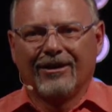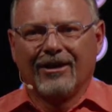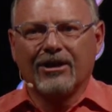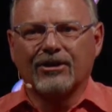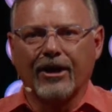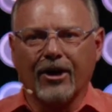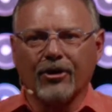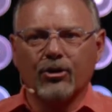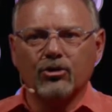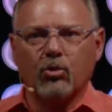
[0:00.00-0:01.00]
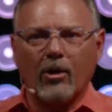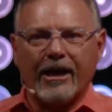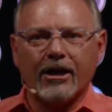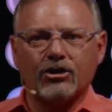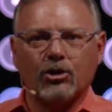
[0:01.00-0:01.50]
He said, Under whose
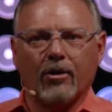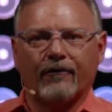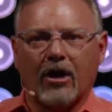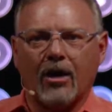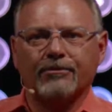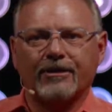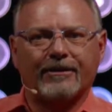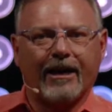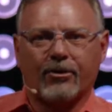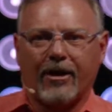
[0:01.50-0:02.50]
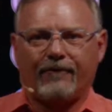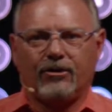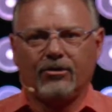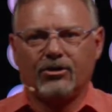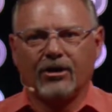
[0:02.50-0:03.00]
wings you have come to take
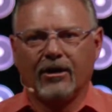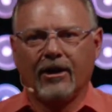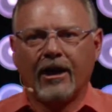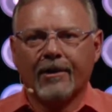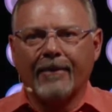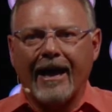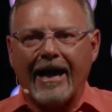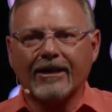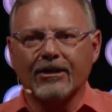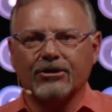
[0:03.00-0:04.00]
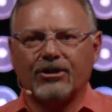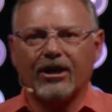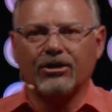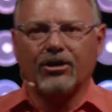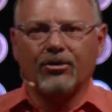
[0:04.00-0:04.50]
refuge. May I
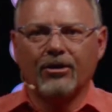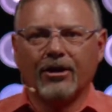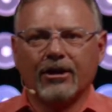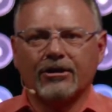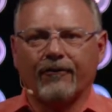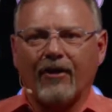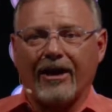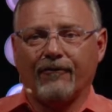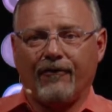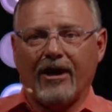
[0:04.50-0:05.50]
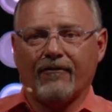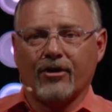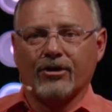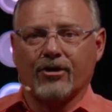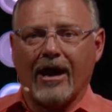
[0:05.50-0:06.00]
continue to find
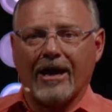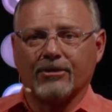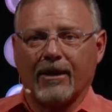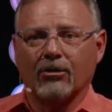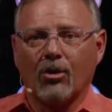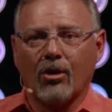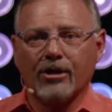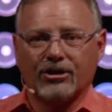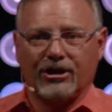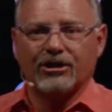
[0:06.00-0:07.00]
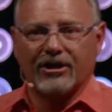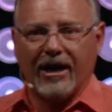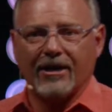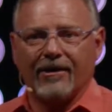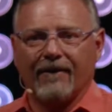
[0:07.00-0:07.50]
favor in your eyes, my Lord, she
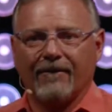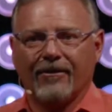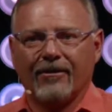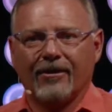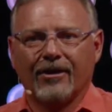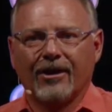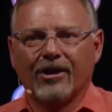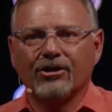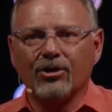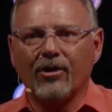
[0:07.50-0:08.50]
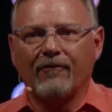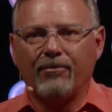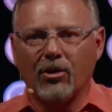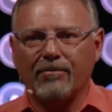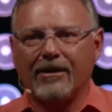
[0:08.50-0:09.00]
said. You have
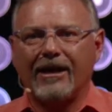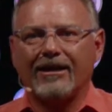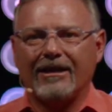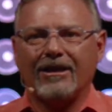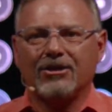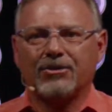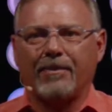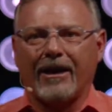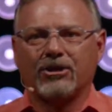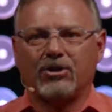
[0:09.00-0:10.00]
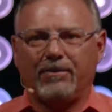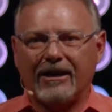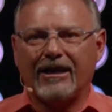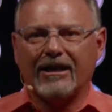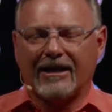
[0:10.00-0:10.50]
put me at ease by
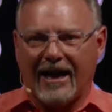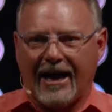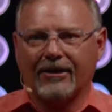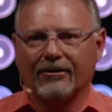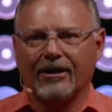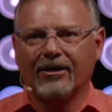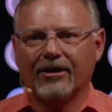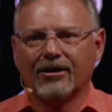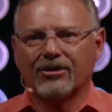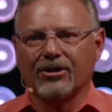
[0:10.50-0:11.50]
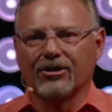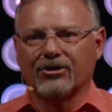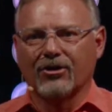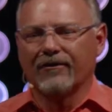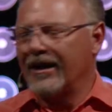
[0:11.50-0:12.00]
speaking kindly to your
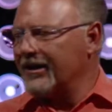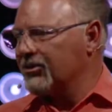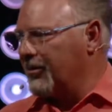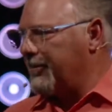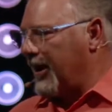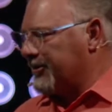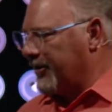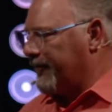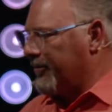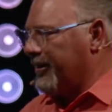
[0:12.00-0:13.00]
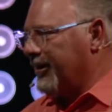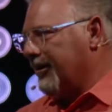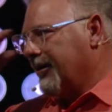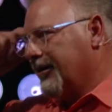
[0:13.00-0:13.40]
servant. I just want to pause there for a minute.